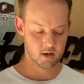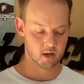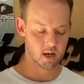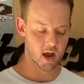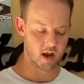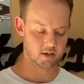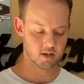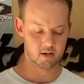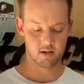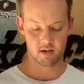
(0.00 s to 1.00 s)
cut
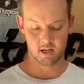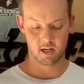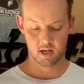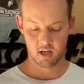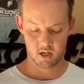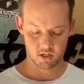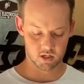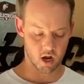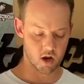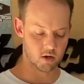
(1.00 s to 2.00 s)

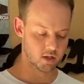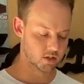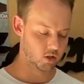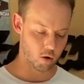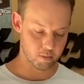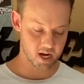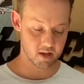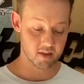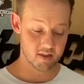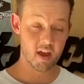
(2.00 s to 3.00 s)
so it's a lot better
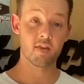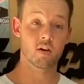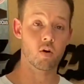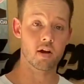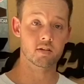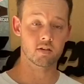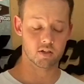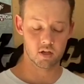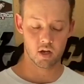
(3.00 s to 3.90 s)
than the Crescents,